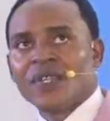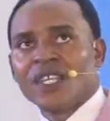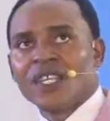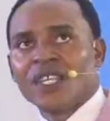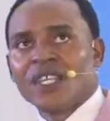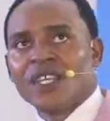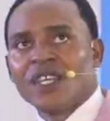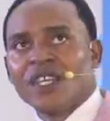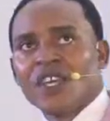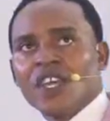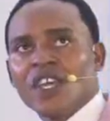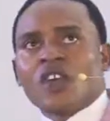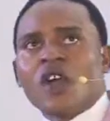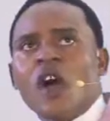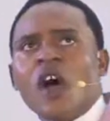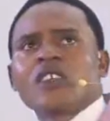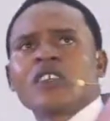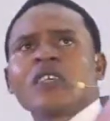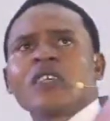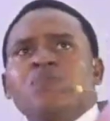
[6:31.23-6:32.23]
He calls
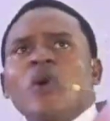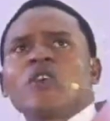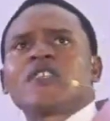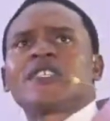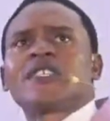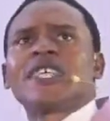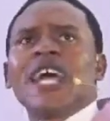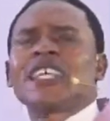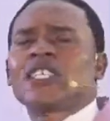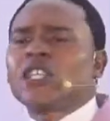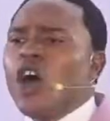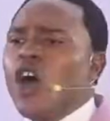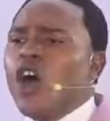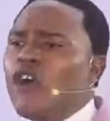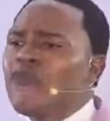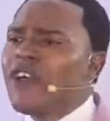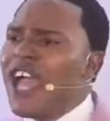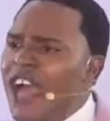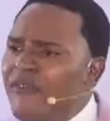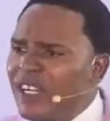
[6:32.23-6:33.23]
him possessor of
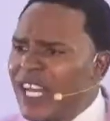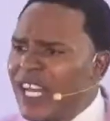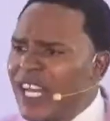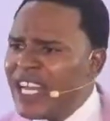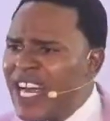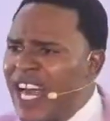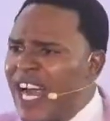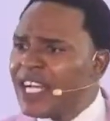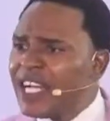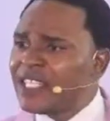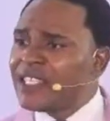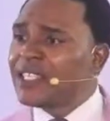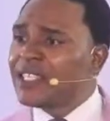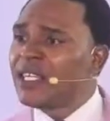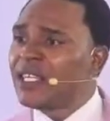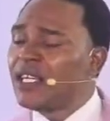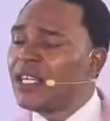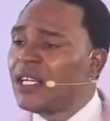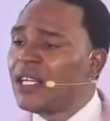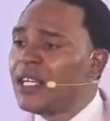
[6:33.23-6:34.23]
heaven and earth.
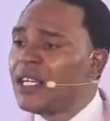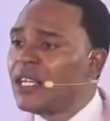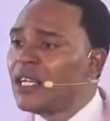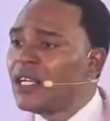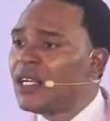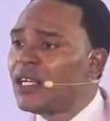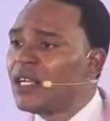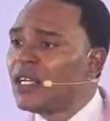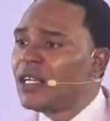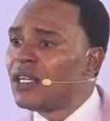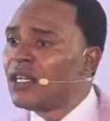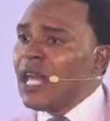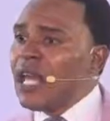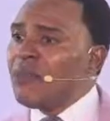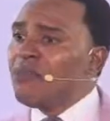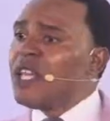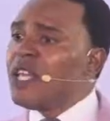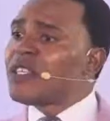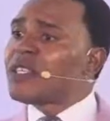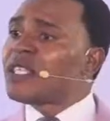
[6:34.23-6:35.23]
That
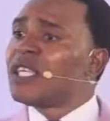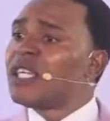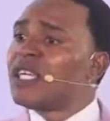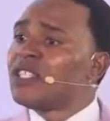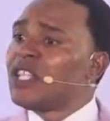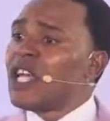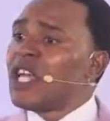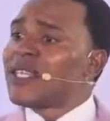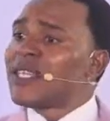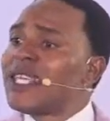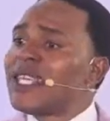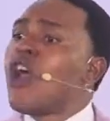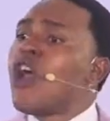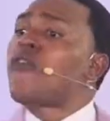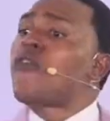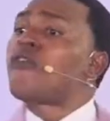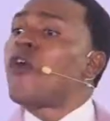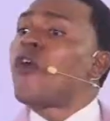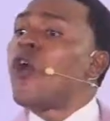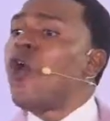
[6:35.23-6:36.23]
means the
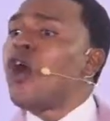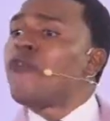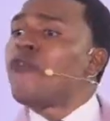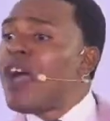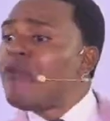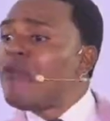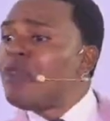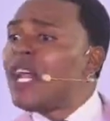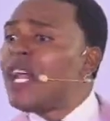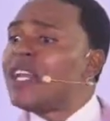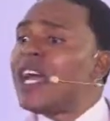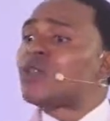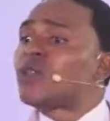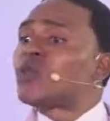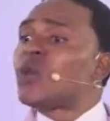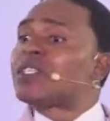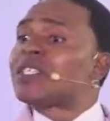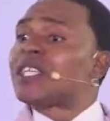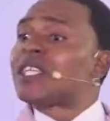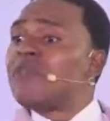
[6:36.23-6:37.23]
CFO of heaven and earth was
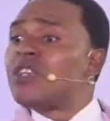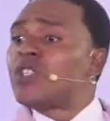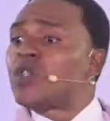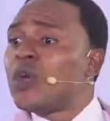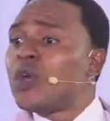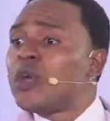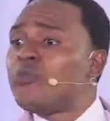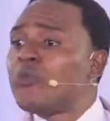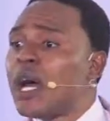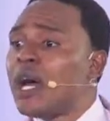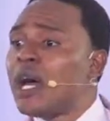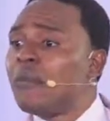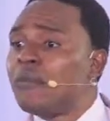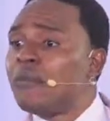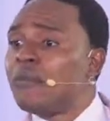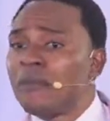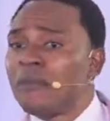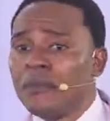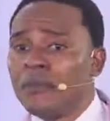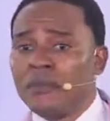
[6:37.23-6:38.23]
given to Abraham.
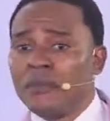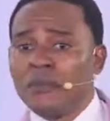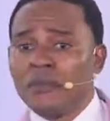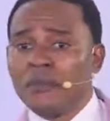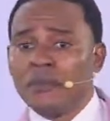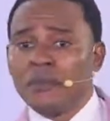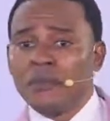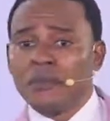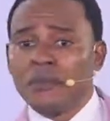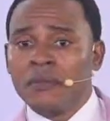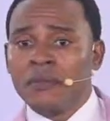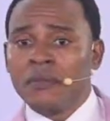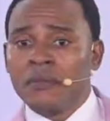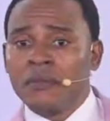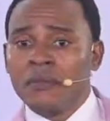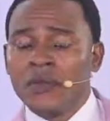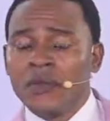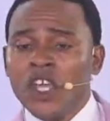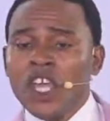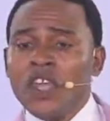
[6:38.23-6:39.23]

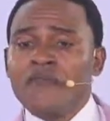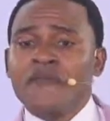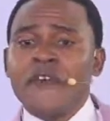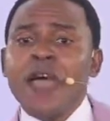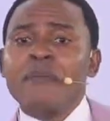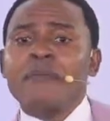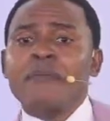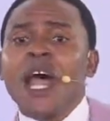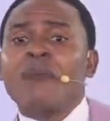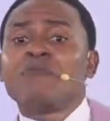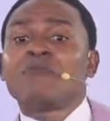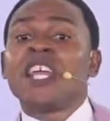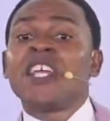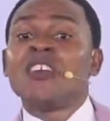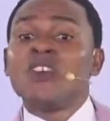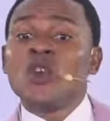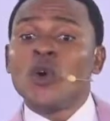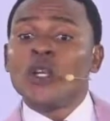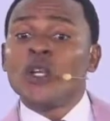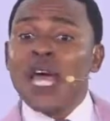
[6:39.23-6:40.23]
If Abraham didn't know
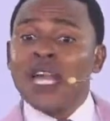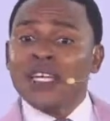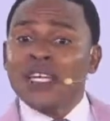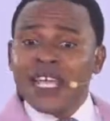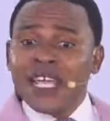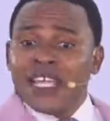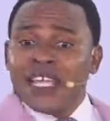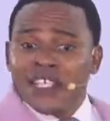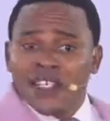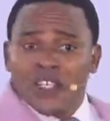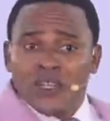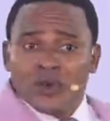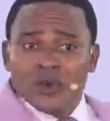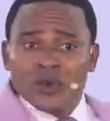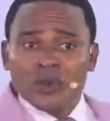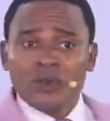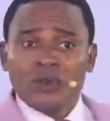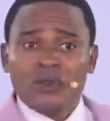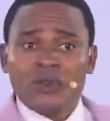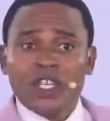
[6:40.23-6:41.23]
that day, he knew.
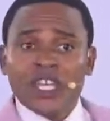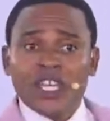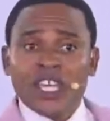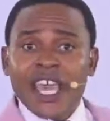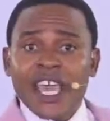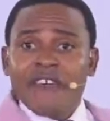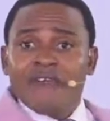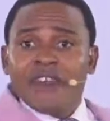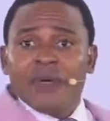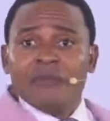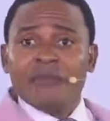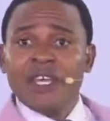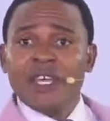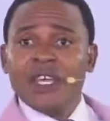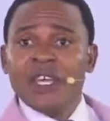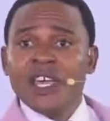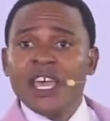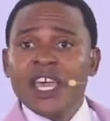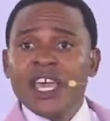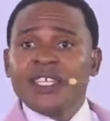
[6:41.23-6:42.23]
He gave him.
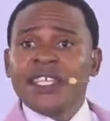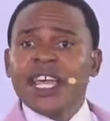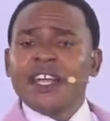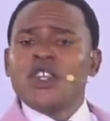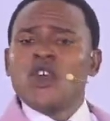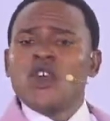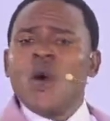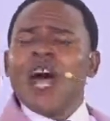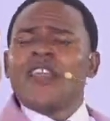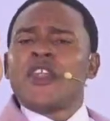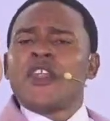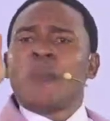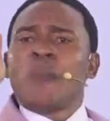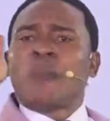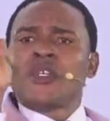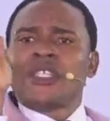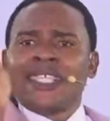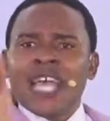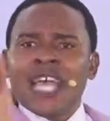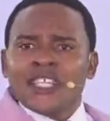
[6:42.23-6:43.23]
He said, "You are the
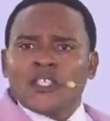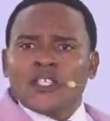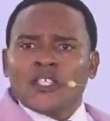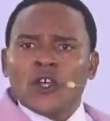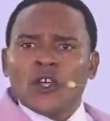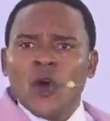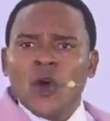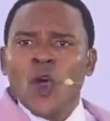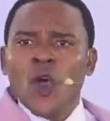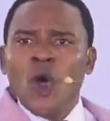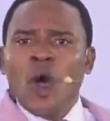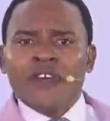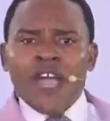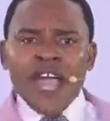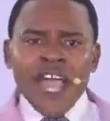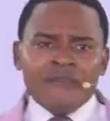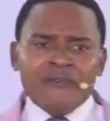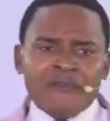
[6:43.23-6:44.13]
possessor of heaven